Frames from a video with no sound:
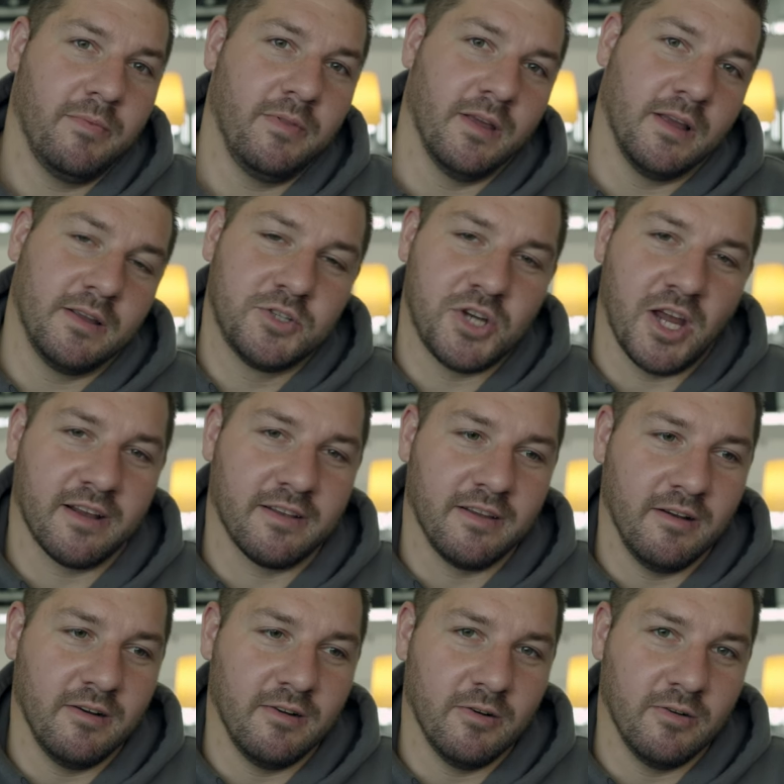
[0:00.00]
They checked
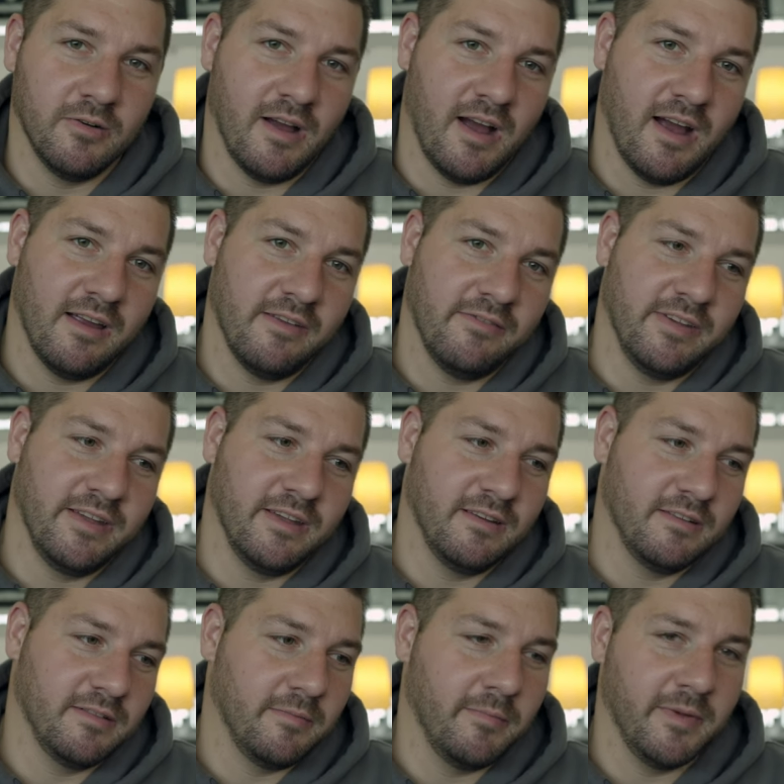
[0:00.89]
out
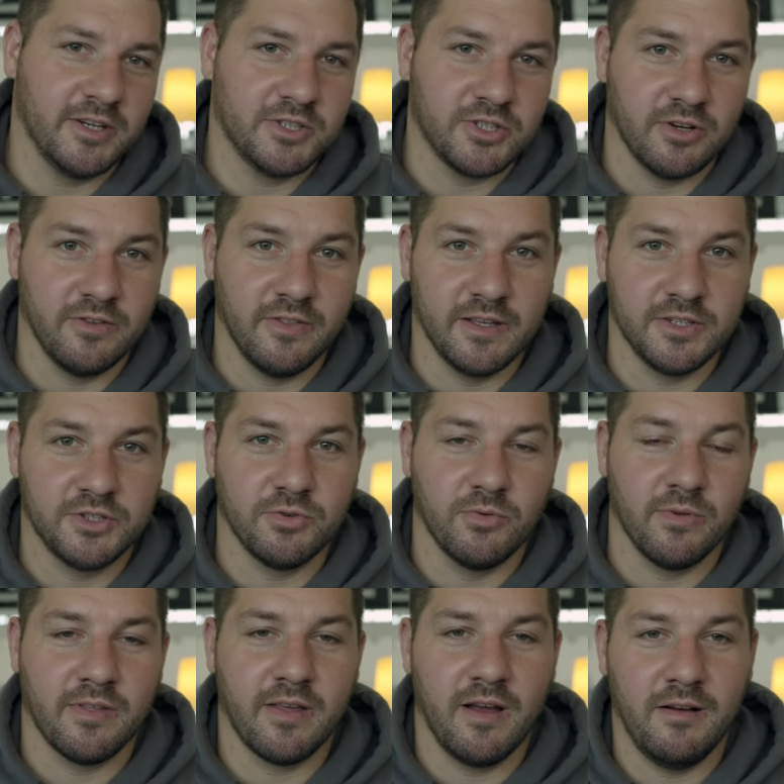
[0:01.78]
Ivy, make sure that
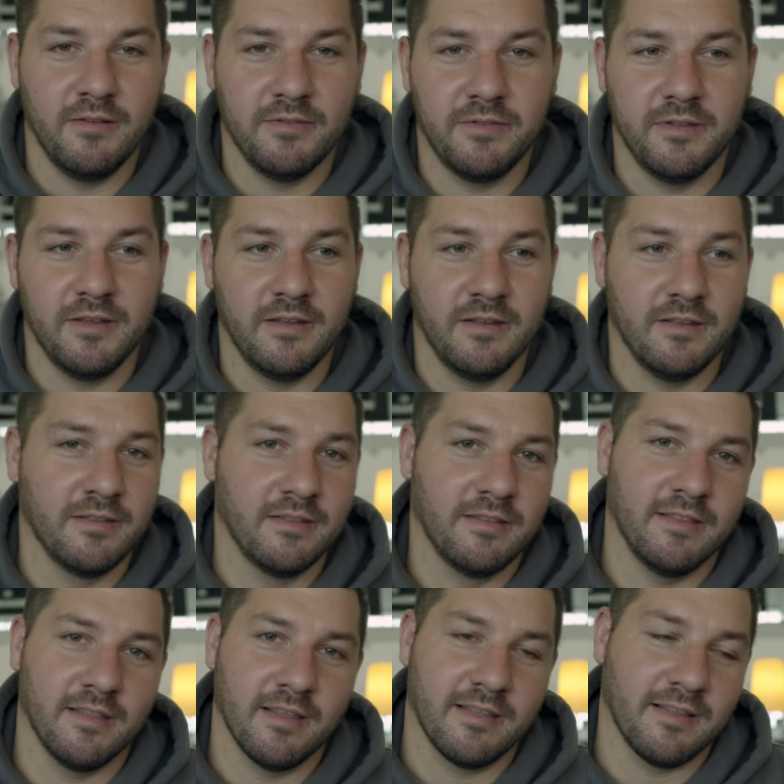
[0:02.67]
she was healthy.
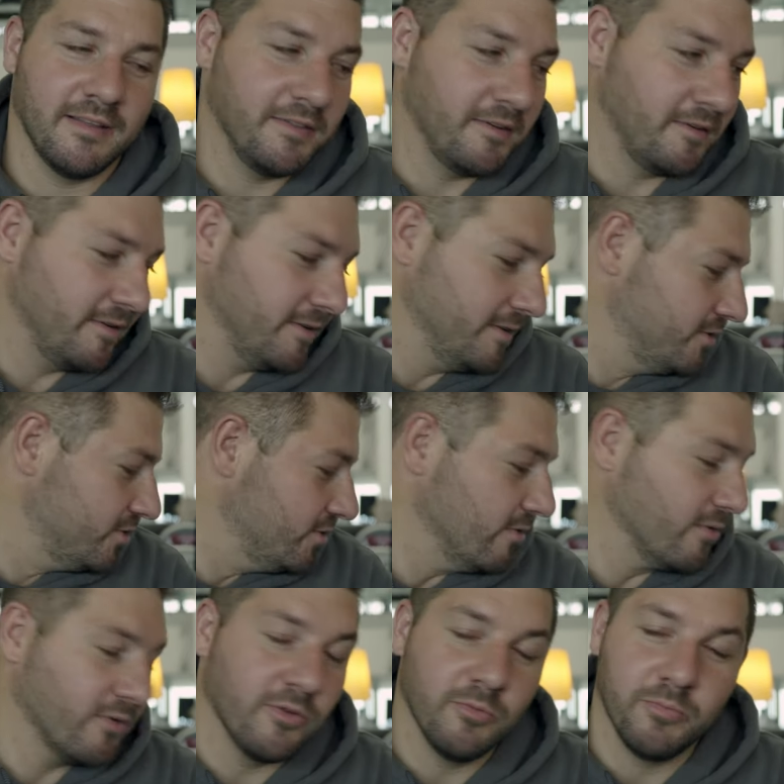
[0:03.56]
They said that she
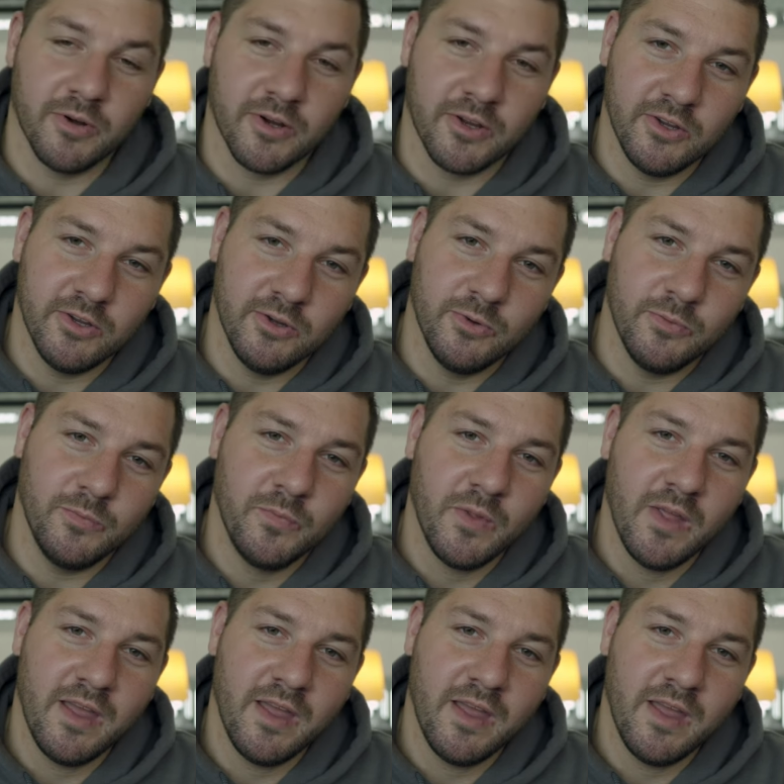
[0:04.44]
was super cute.